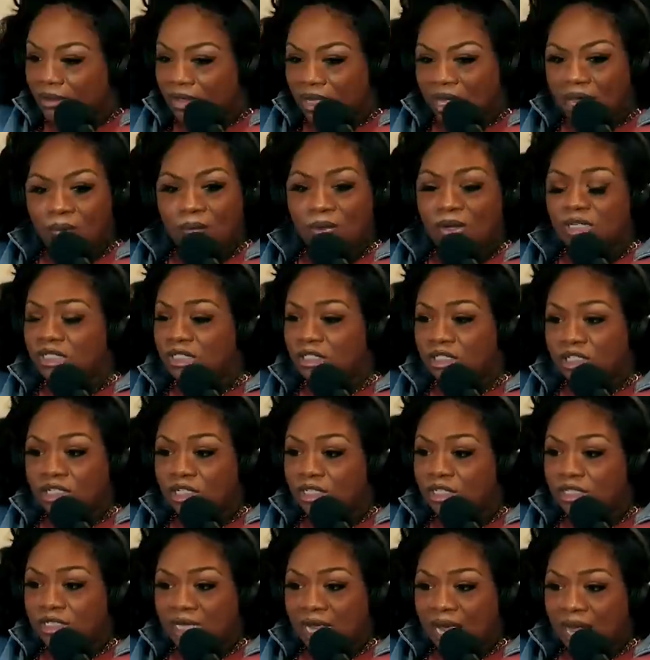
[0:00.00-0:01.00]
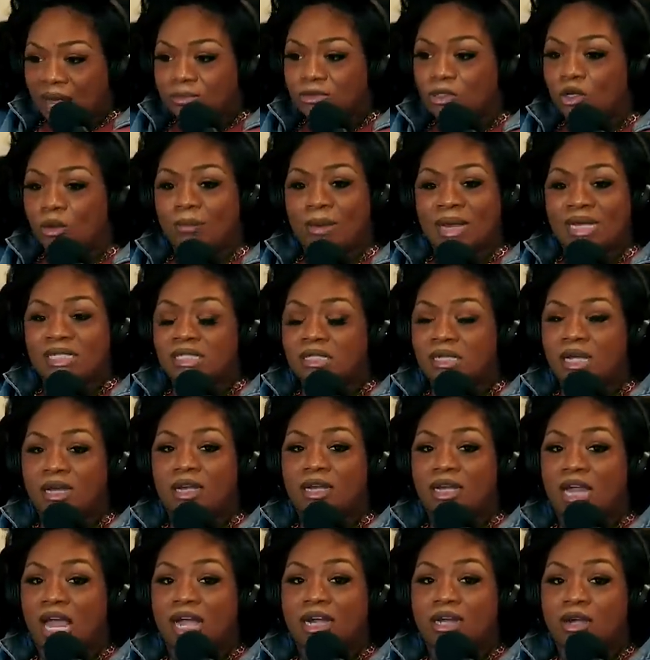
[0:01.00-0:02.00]
Yeah, it wasn't a good time. So yeah. my
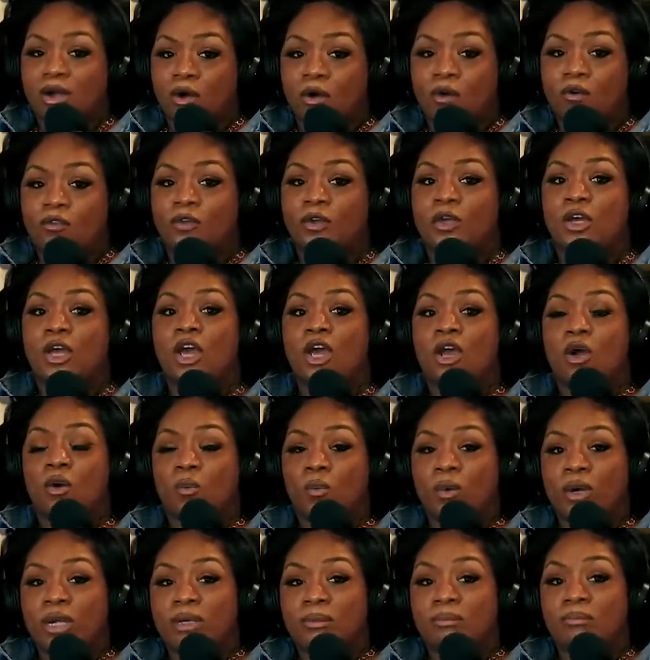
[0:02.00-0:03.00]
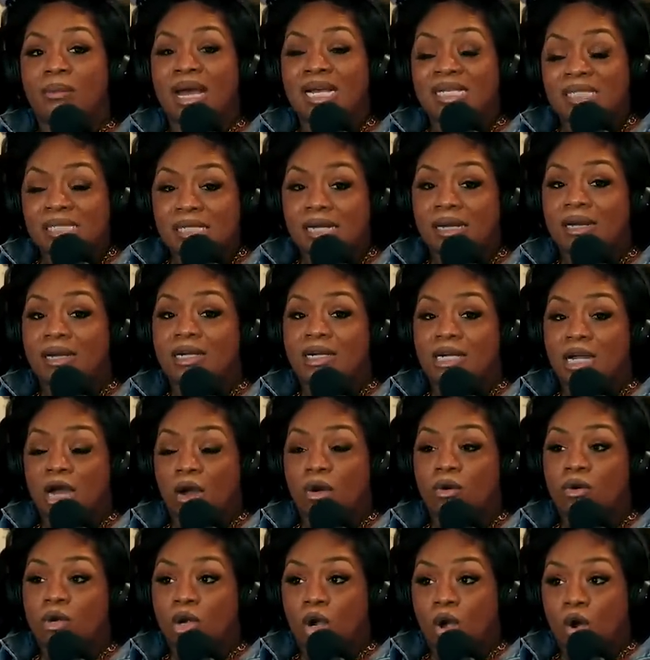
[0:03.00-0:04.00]
son got COVID when my son
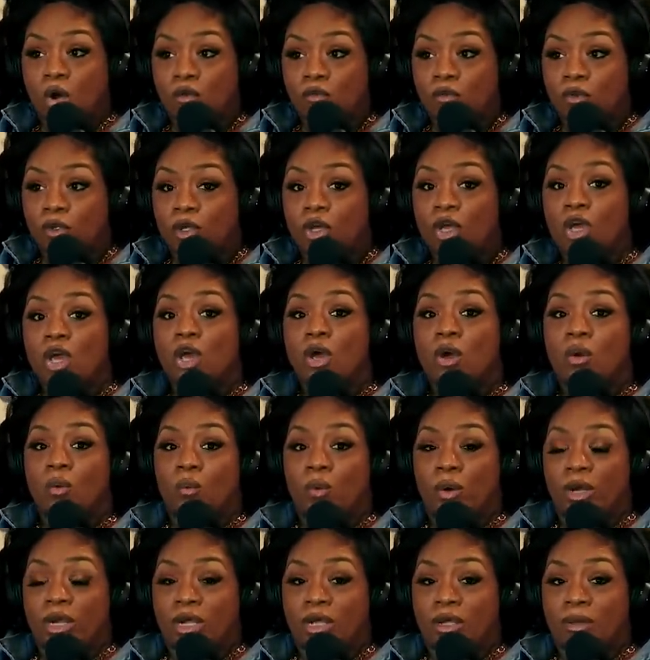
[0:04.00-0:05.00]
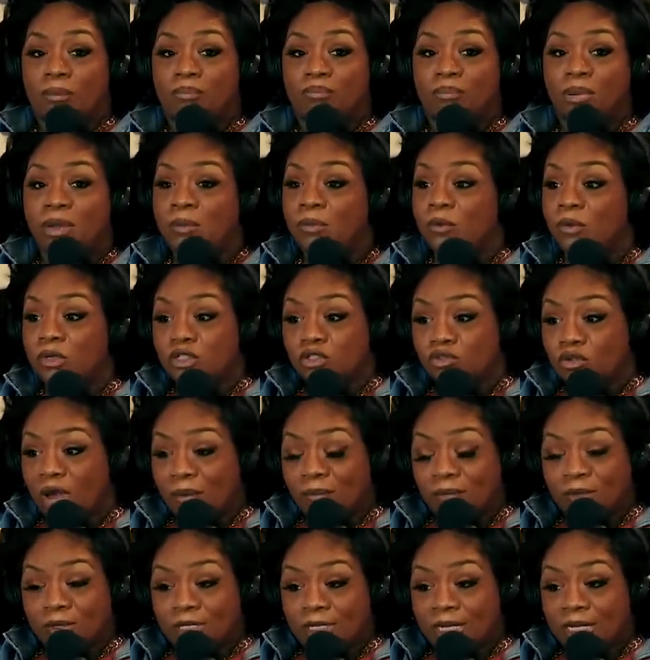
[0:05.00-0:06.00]
caught COVID when people was
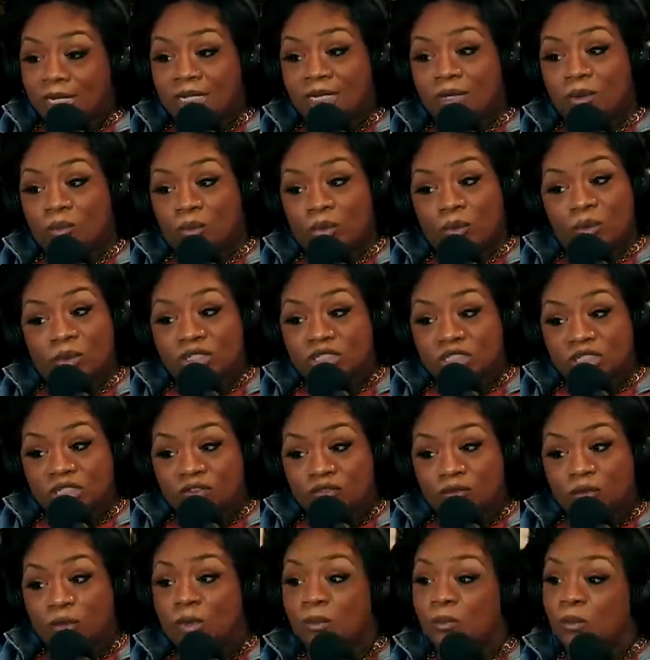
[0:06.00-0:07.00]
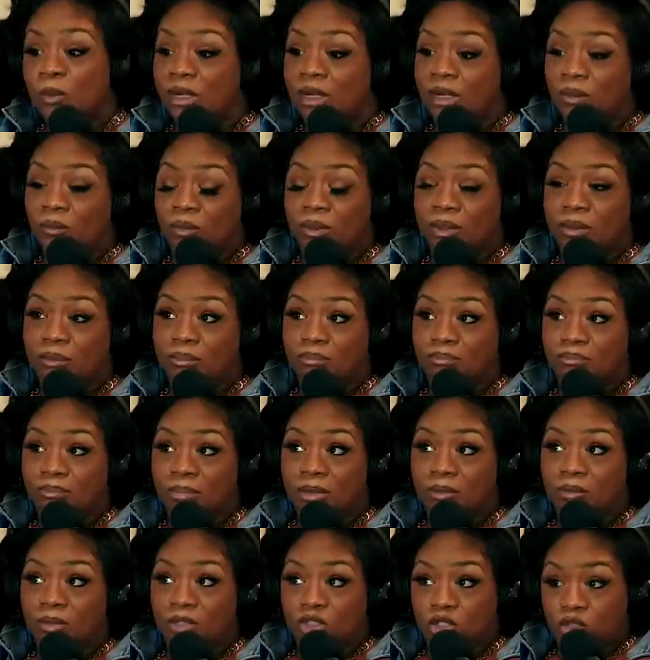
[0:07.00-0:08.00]
dropping dead and we wasn't even and when
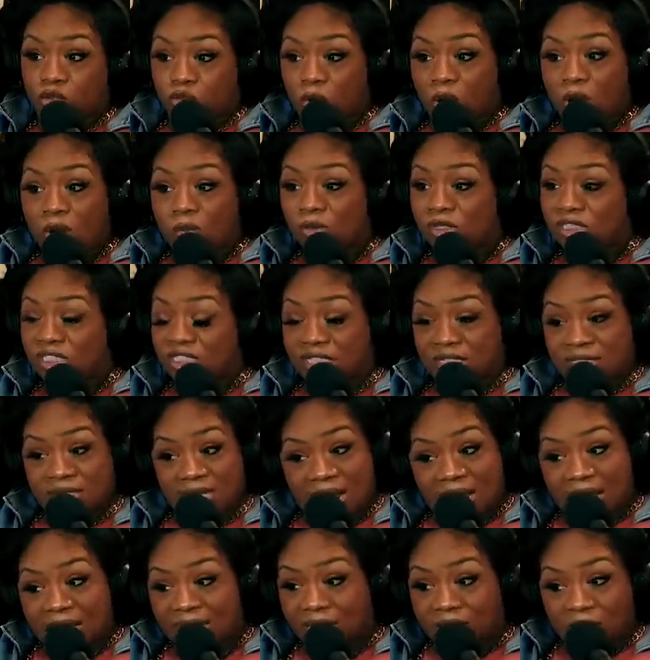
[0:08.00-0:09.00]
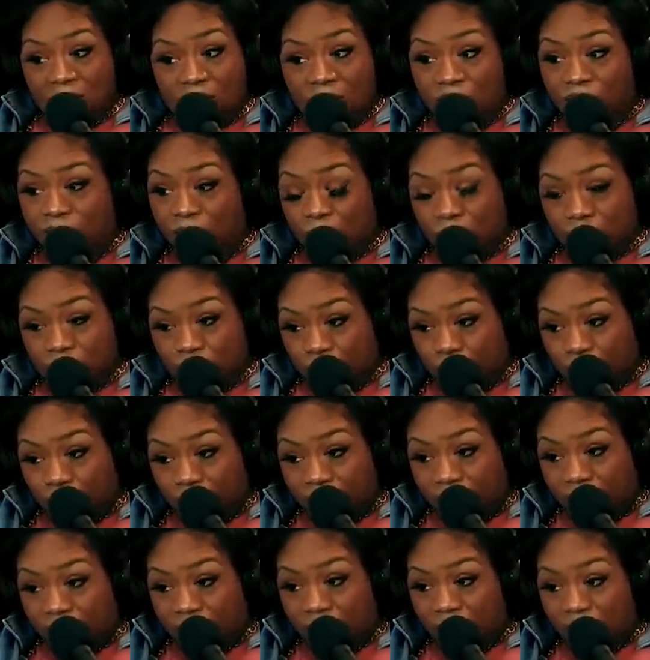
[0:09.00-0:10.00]
when Trump was denying COVID was
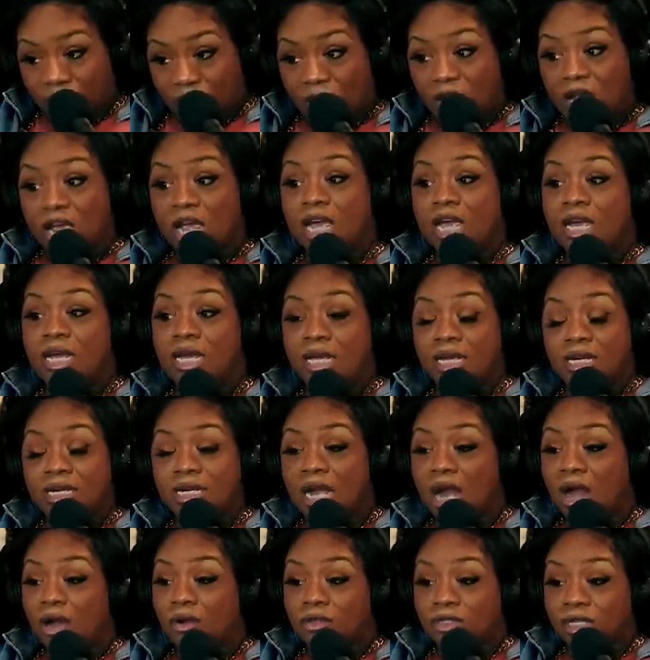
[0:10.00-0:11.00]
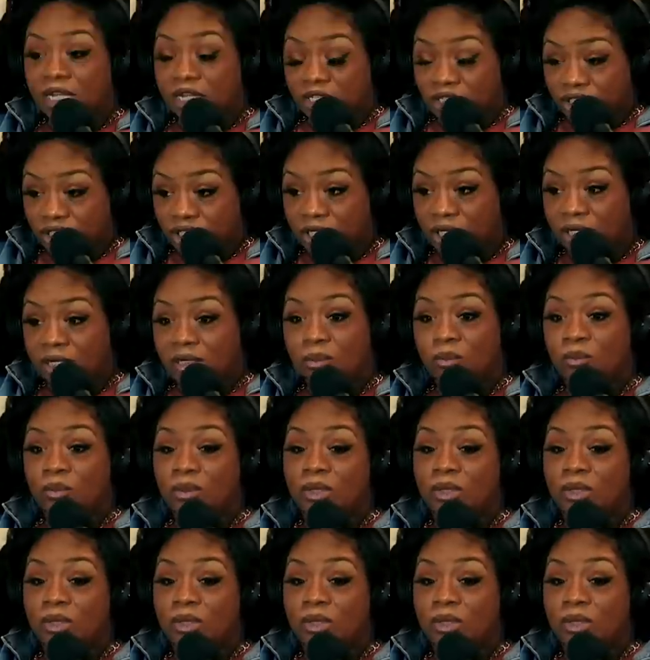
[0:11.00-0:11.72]
real. Right. He caught that shit.